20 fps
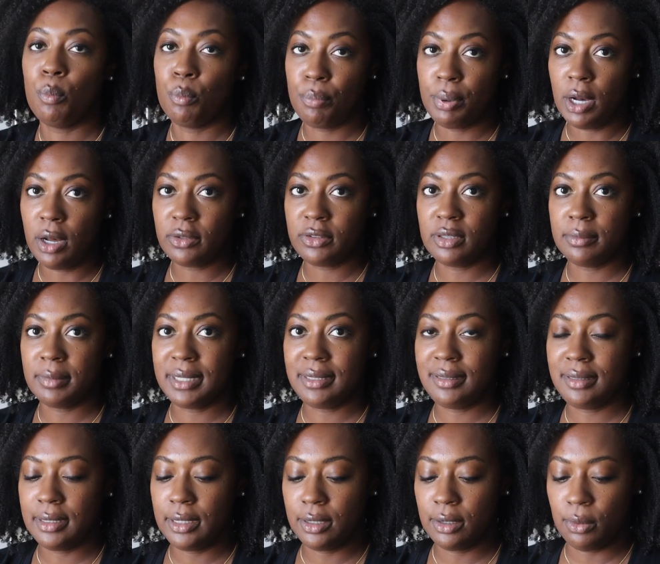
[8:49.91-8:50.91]
Balsam and
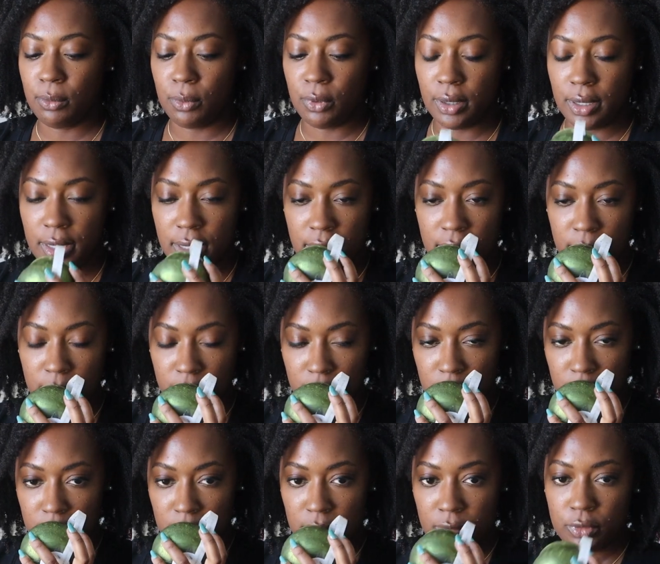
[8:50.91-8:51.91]
cedar wood.
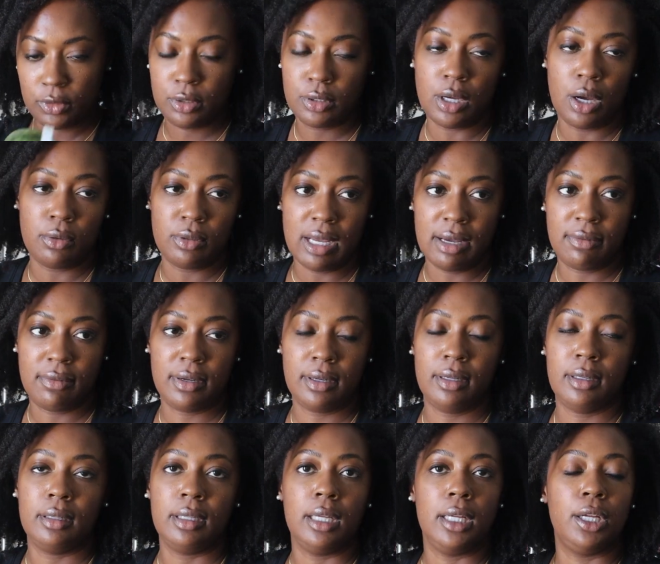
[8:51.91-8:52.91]
So
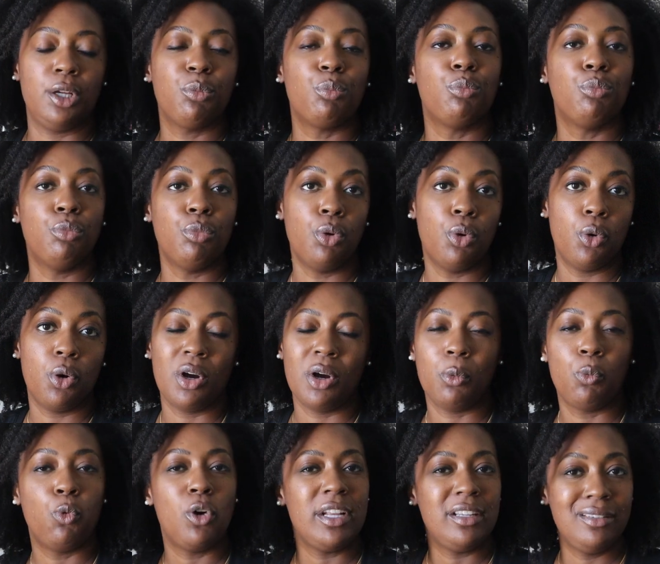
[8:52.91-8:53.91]
definitely more
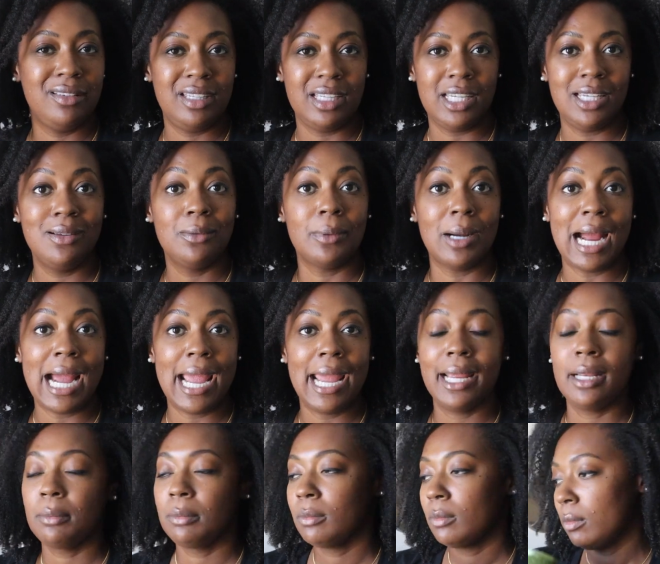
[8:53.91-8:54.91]
woodsy,
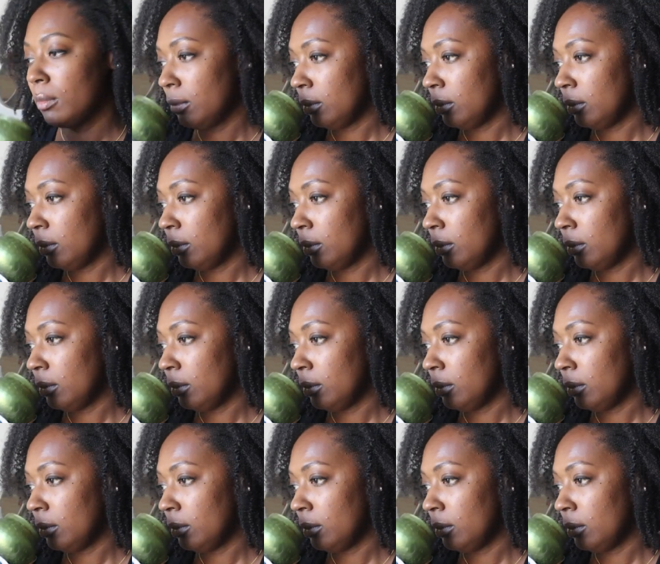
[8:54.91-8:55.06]
right?